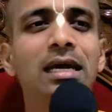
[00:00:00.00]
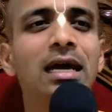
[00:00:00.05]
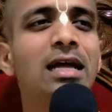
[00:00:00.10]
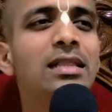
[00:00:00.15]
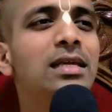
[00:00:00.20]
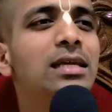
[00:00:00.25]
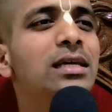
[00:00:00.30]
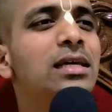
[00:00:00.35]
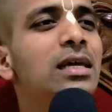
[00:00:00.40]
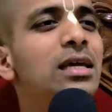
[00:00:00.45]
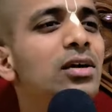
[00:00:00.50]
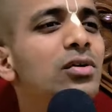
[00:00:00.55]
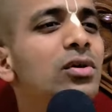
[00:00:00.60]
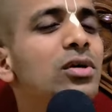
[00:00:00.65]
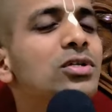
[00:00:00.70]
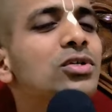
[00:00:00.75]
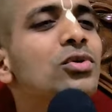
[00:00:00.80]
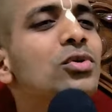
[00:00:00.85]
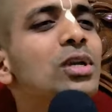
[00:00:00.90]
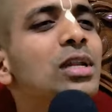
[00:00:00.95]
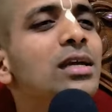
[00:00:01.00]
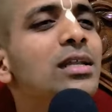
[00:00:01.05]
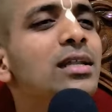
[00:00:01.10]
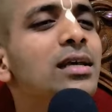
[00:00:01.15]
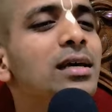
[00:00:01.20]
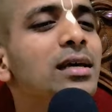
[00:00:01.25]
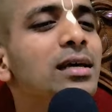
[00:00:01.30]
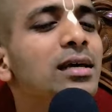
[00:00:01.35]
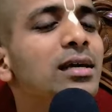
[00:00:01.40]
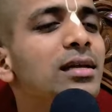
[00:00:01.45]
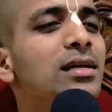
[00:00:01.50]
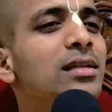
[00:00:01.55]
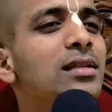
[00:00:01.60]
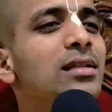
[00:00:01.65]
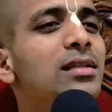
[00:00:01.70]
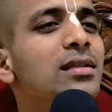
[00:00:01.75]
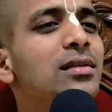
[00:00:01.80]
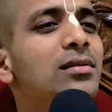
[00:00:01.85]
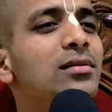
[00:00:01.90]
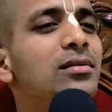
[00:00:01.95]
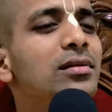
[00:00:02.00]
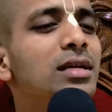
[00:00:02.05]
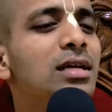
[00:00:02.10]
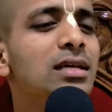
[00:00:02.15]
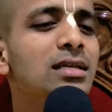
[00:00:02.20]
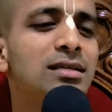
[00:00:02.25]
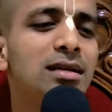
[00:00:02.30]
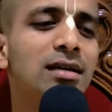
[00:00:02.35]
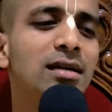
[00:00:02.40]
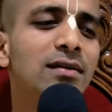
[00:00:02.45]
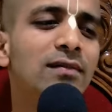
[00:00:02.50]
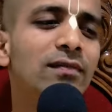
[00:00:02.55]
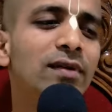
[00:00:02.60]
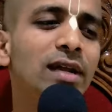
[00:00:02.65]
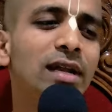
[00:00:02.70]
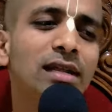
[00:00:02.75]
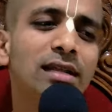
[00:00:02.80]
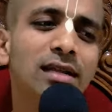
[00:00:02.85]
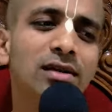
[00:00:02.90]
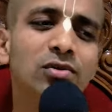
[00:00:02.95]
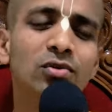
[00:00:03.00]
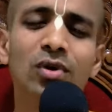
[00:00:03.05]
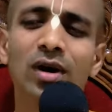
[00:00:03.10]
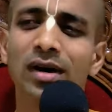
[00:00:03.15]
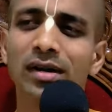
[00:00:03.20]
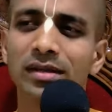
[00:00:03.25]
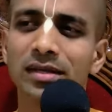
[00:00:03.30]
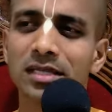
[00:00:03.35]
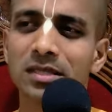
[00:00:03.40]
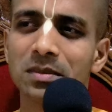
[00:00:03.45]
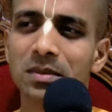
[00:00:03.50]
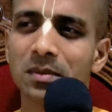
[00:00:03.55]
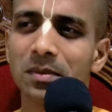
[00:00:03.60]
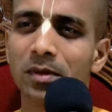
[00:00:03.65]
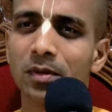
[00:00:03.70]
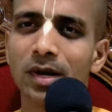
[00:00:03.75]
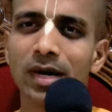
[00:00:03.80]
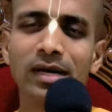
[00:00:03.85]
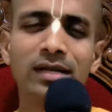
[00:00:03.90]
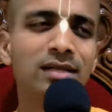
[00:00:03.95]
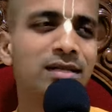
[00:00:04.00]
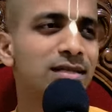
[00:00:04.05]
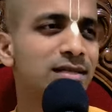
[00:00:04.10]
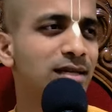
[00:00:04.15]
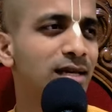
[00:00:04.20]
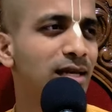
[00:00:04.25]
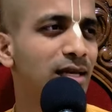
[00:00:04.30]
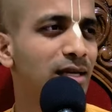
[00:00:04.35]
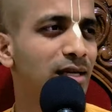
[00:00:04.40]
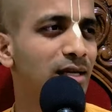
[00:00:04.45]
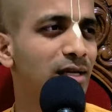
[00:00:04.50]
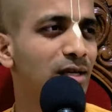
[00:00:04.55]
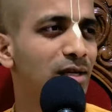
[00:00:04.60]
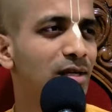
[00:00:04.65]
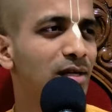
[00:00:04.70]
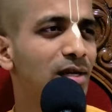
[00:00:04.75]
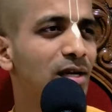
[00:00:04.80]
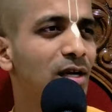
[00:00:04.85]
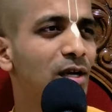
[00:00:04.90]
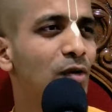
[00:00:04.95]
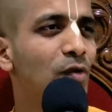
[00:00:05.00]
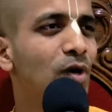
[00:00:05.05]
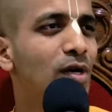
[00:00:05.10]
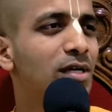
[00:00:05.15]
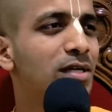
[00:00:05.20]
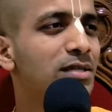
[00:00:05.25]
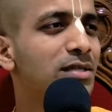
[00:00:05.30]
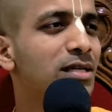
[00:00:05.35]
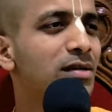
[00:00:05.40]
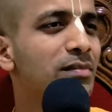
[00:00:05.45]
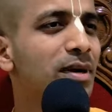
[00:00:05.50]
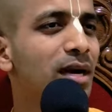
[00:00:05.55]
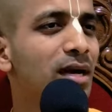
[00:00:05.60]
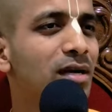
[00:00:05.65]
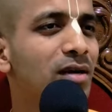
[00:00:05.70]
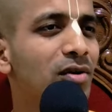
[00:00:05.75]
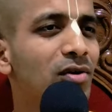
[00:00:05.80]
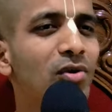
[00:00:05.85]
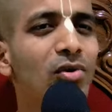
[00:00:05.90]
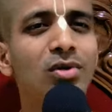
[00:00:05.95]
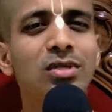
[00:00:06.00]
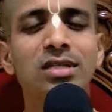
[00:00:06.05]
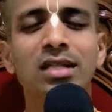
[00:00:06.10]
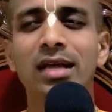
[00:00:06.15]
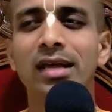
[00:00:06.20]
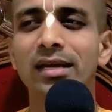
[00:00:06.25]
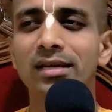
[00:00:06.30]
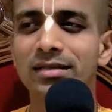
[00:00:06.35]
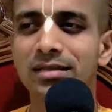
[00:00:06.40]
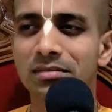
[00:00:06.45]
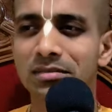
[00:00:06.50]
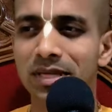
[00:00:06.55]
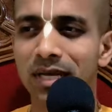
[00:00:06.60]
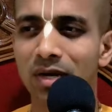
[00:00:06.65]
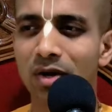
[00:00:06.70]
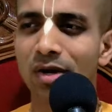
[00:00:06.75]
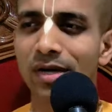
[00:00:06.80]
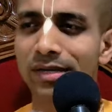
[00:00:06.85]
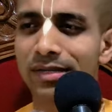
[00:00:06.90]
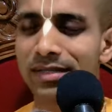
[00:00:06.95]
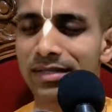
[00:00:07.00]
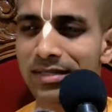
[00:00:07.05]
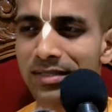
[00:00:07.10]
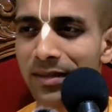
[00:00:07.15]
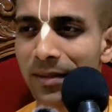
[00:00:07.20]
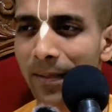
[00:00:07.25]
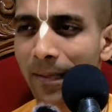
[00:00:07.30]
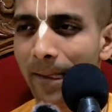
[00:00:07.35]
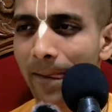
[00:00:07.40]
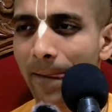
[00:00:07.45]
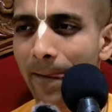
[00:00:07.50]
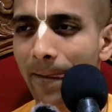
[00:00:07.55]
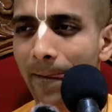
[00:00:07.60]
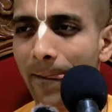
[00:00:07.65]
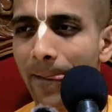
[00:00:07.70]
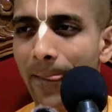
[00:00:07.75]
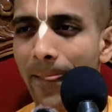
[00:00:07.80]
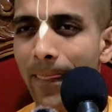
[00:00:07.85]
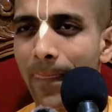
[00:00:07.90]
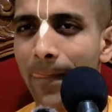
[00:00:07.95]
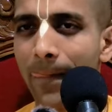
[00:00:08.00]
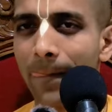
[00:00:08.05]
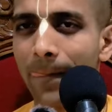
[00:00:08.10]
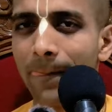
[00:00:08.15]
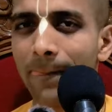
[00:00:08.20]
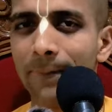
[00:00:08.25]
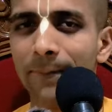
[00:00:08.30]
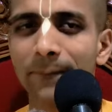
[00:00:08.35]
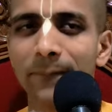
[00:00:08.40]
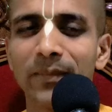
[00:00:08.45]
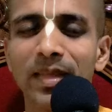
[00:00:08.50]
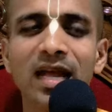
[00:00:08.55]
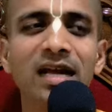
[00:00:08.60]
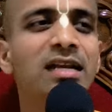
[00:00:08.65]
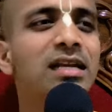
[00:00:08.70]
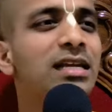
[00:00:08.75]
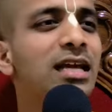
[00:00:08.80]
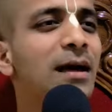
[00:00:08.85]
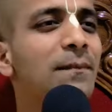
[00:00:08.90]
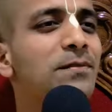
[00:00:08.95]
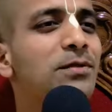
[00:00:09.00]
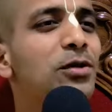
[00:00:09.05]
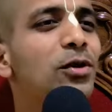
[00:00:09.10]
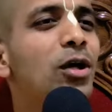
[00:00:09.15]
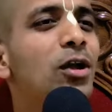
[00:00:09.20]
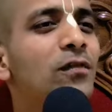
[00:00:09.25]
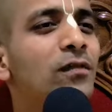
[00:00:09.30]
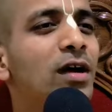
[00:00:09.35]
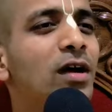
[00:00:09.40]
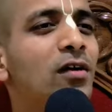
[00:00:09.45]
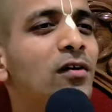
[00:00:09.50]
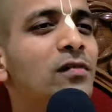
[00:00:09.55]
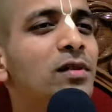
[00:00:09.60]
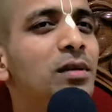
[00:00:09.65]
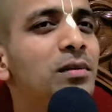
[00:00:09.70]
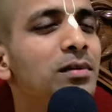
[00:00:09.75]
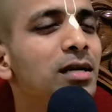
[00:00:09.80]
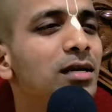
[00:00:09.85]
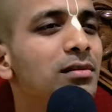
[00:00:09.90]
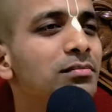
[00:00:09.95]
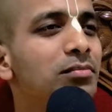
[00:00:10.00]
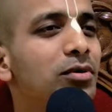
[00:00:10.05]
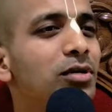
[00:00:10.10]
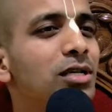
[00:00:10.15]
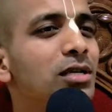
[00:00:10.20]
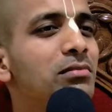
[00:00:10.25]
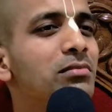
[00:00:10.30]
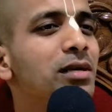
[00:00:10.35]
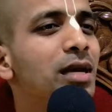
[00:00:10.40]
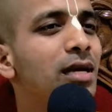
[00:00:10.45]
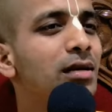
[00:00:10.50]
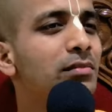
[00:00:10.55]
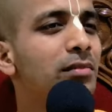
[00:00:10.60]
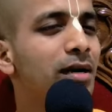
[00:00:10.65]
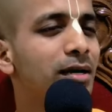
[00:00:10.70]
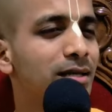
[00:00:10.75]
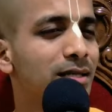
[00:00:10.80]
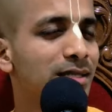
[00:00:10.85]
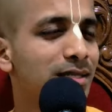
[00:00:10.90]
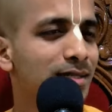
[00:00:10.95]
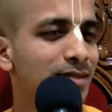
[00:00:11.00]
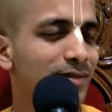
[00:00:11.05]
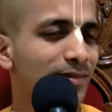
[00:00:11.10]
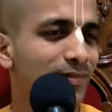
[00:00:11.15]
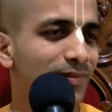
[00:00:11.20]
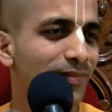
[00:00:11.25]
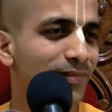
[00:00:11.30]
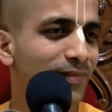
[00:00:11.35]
And the king was ruling there. He started feeling that, who are these people? Why are they staying here? What is their background? Looks like some dacoits. And he captured all five of them and put them behind bars.